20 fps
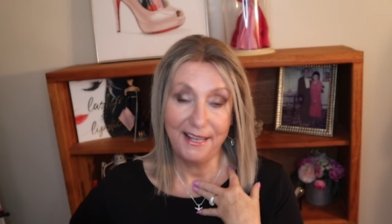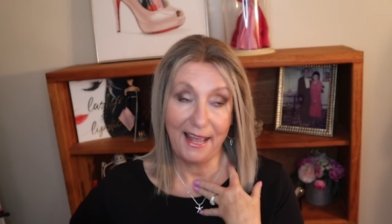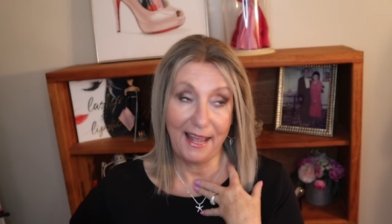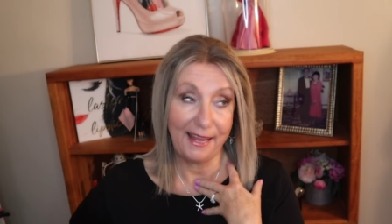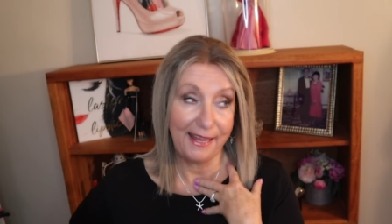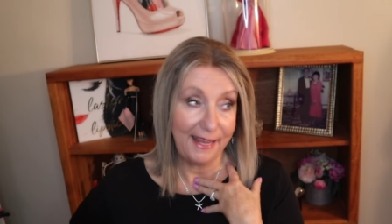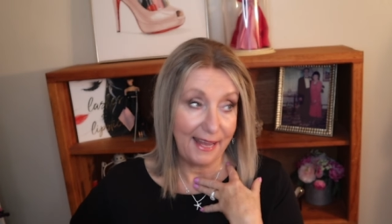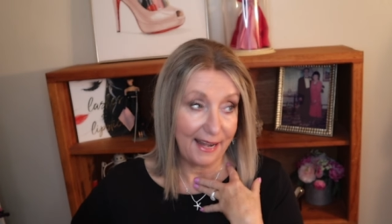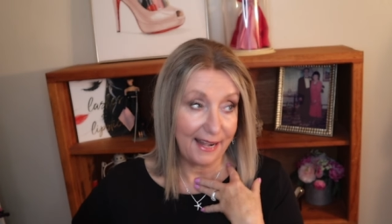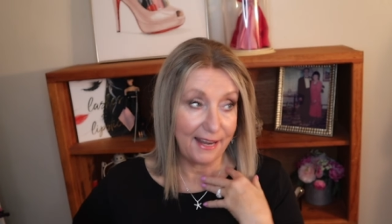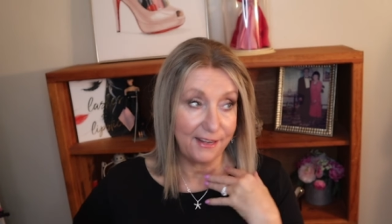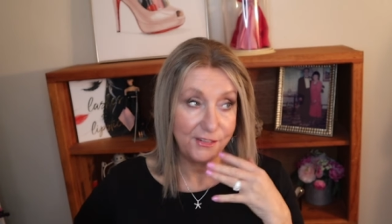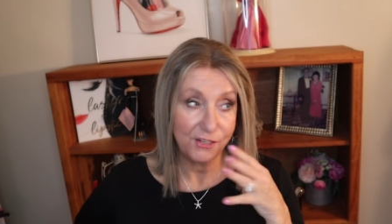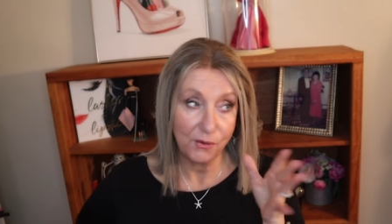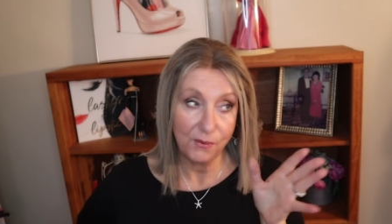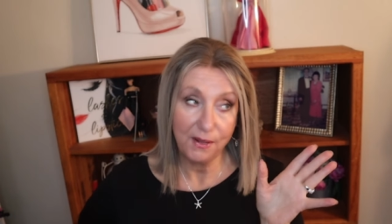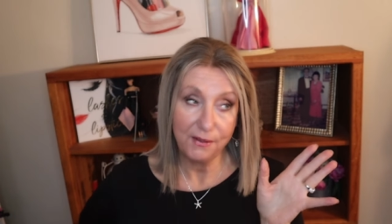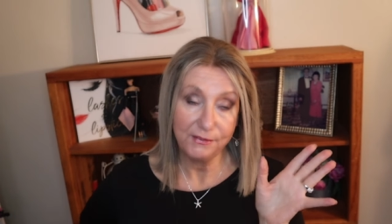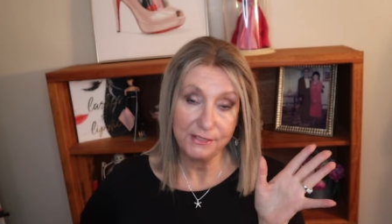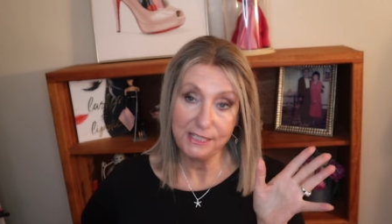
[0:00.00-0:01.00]
Again, I
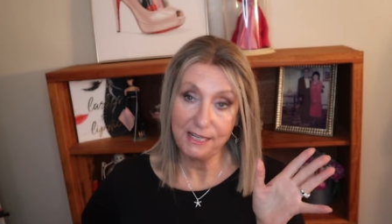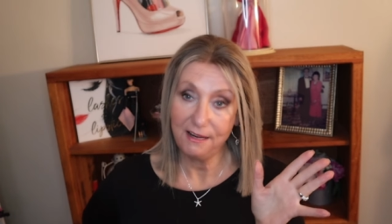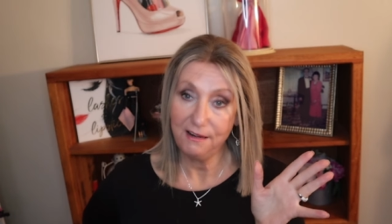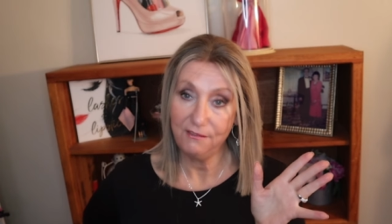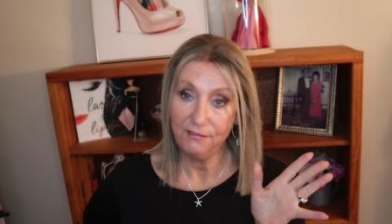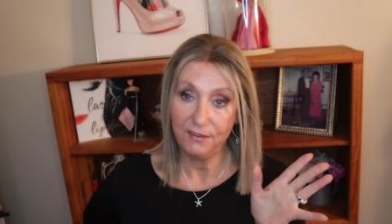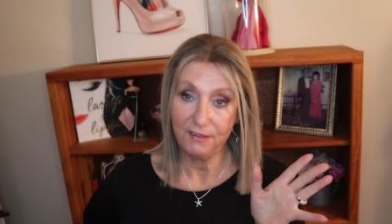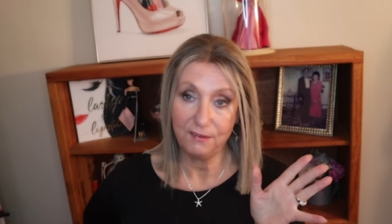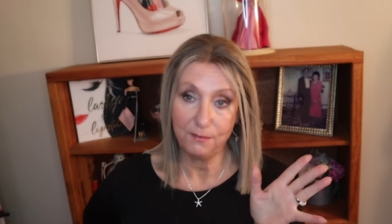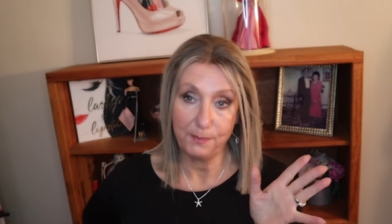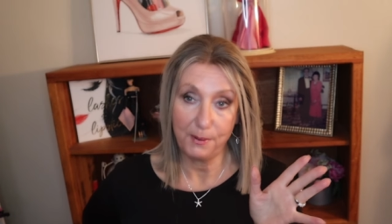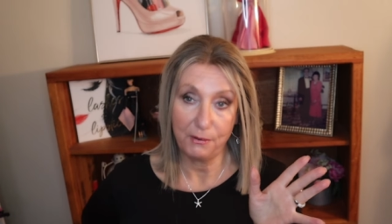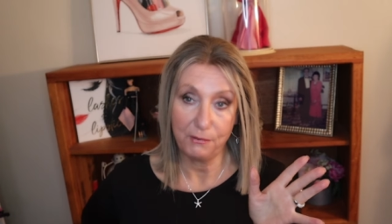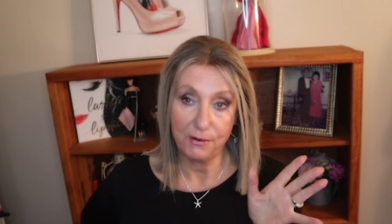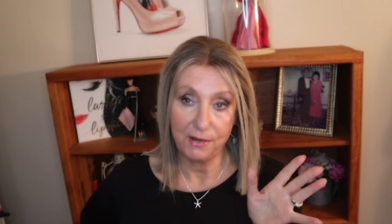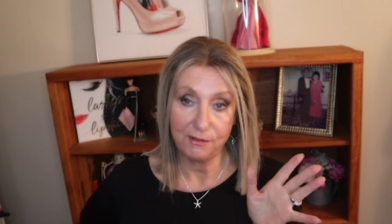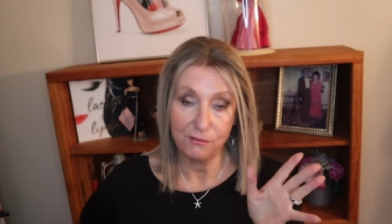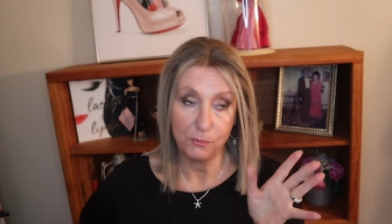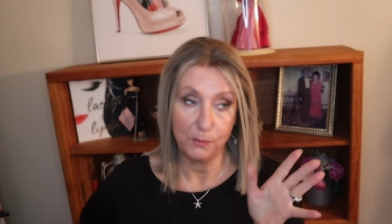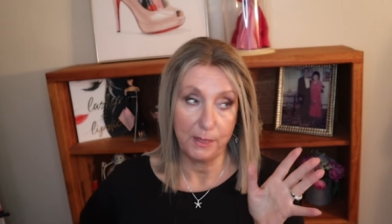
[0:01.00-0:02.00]
don't have a ton of
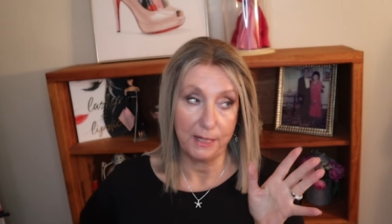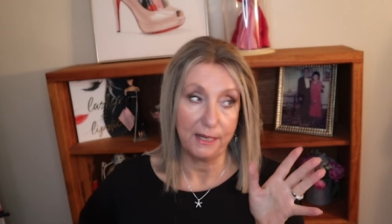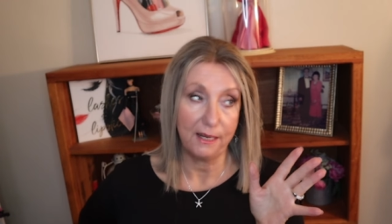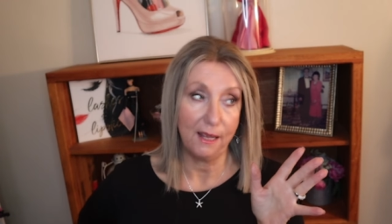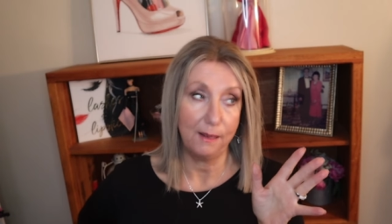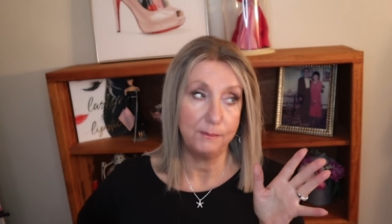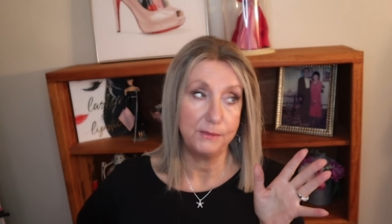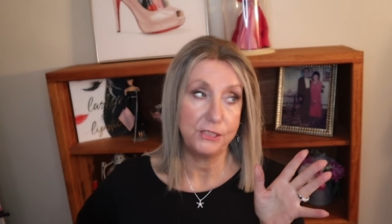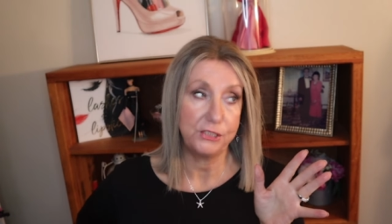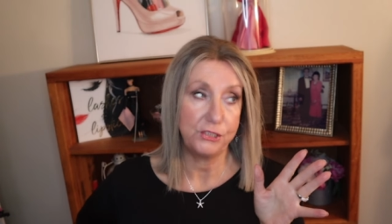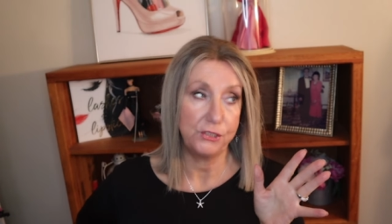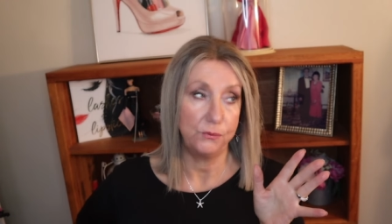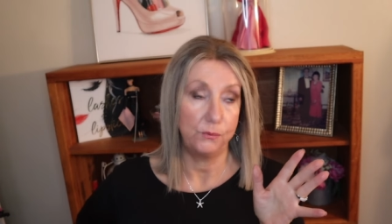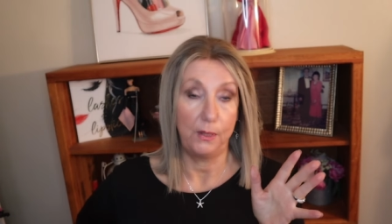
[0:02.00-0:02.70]
experience when it comes to,